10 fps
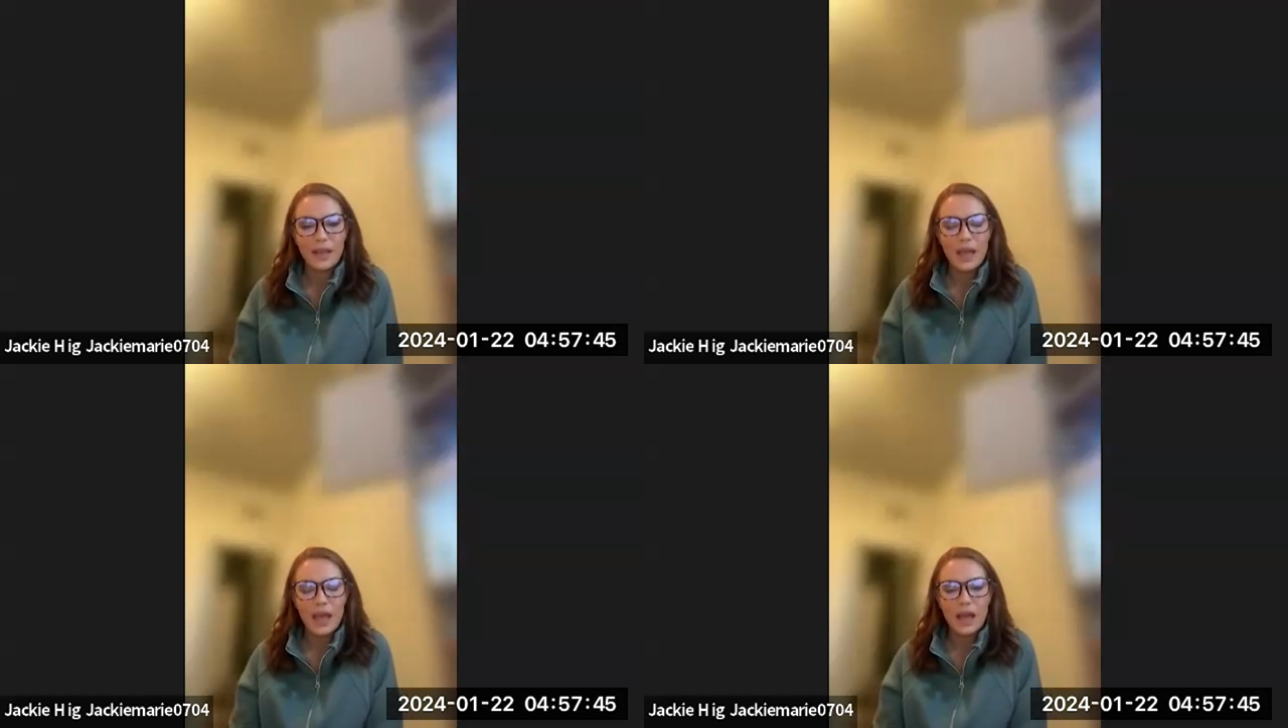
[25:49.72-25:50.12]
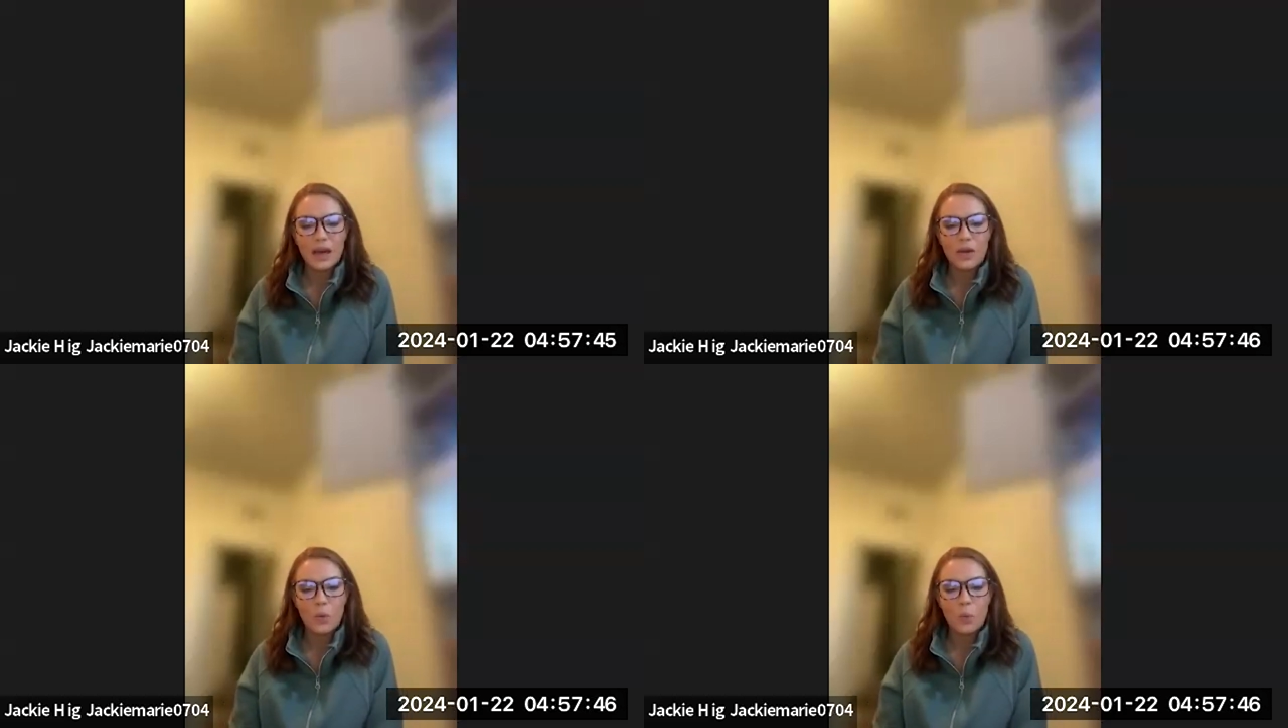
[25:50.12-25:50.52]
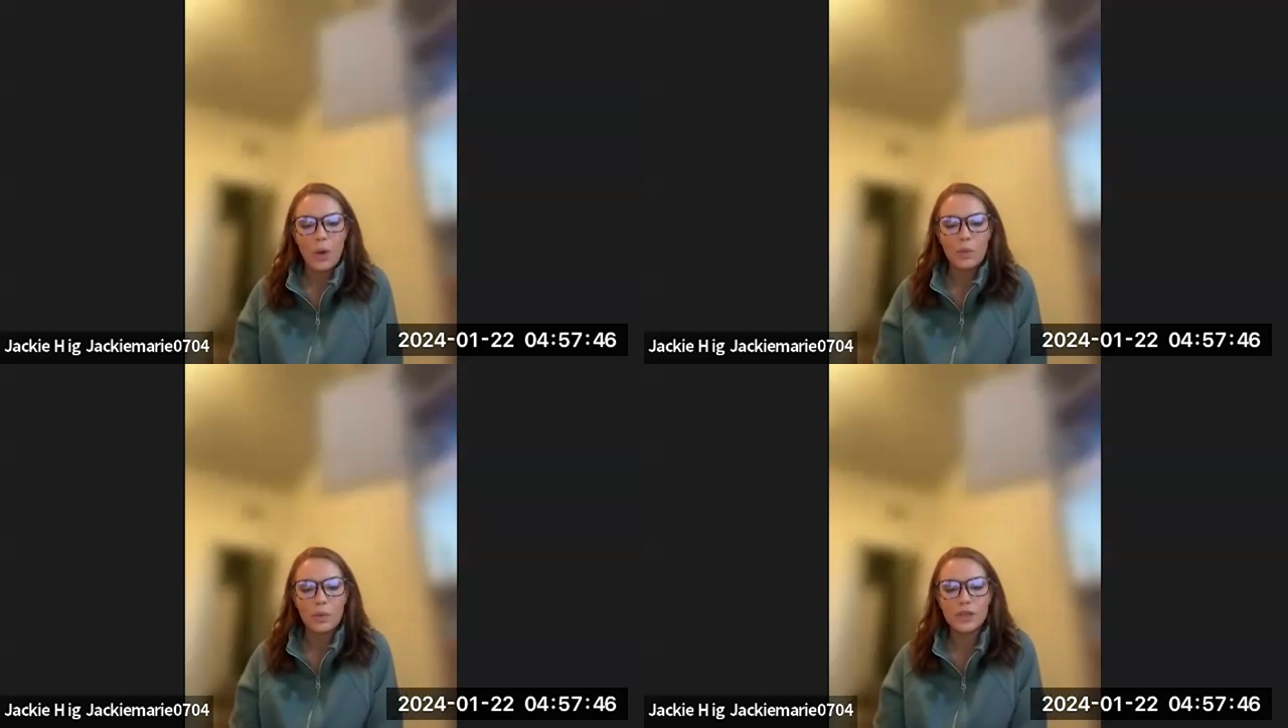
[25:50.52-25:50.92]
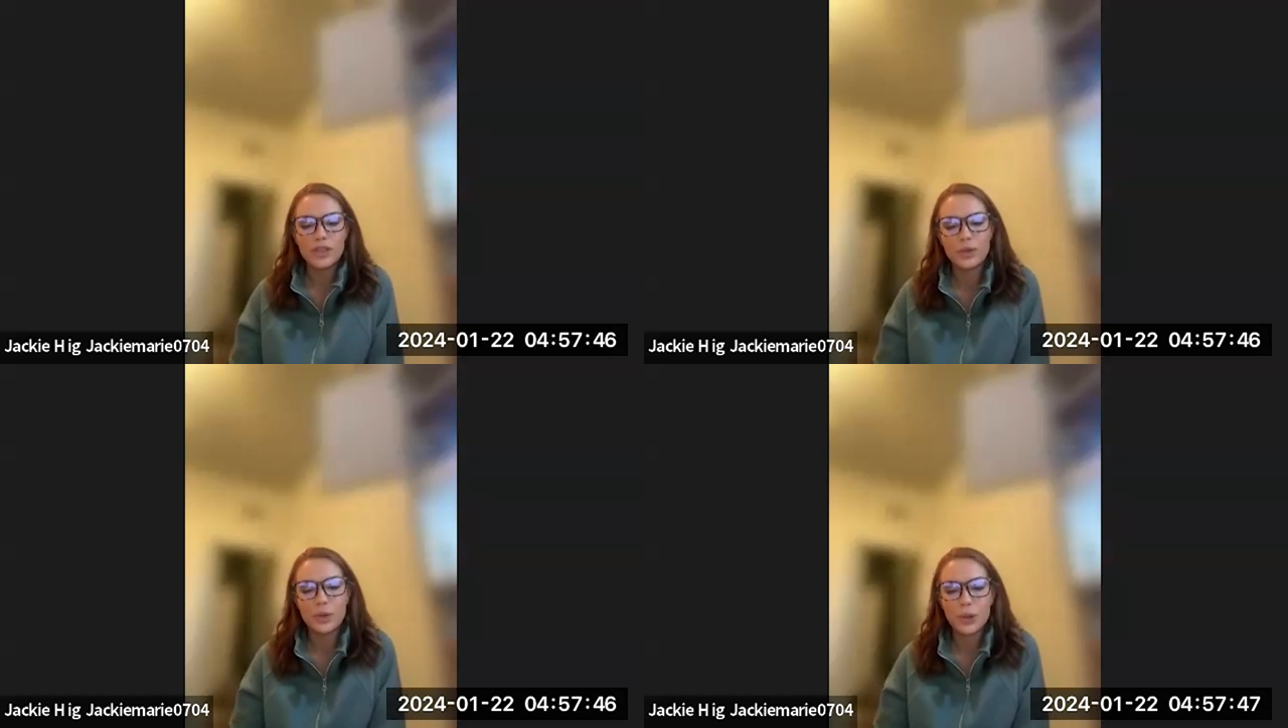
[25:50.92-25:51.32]
And what would
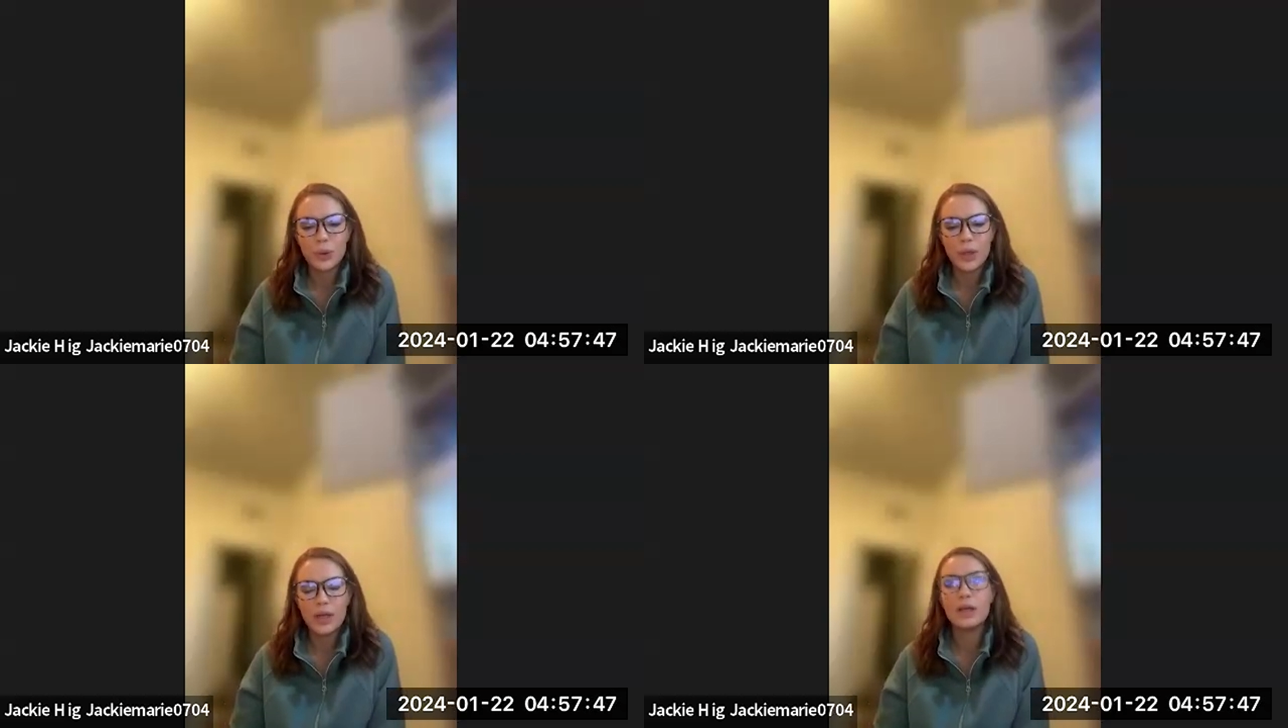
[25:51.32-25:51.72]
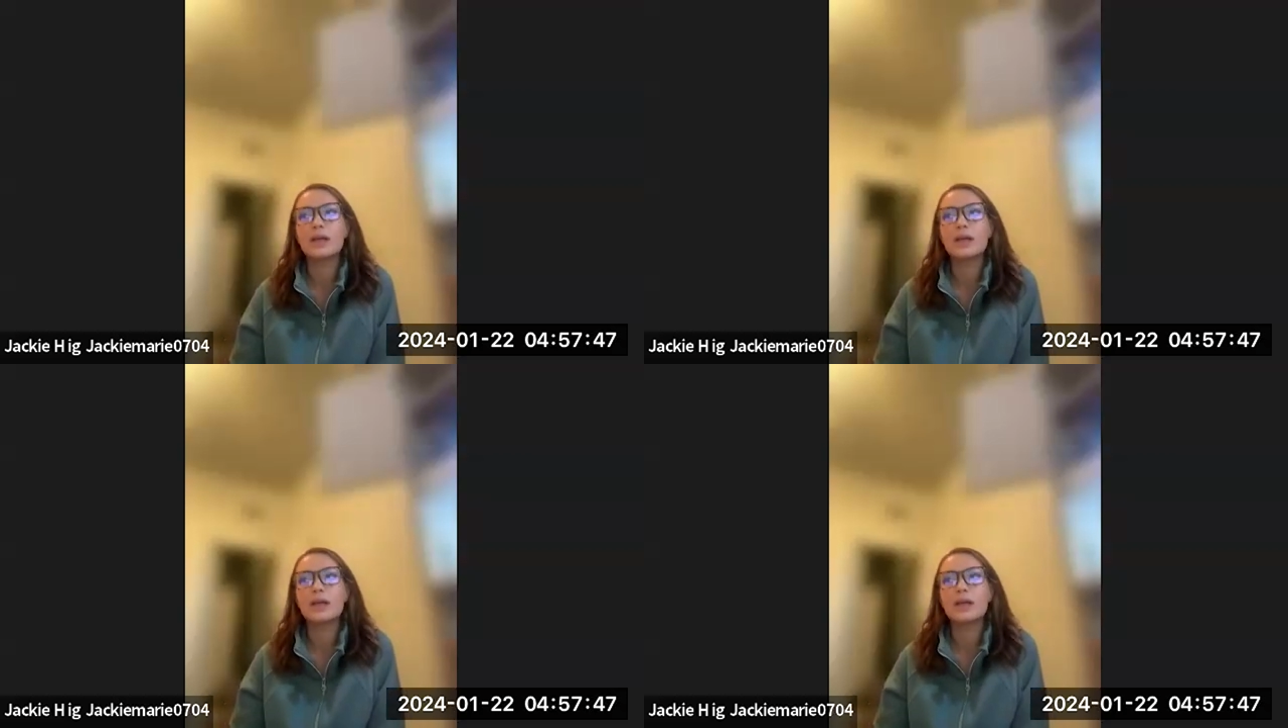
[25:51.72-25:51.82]
you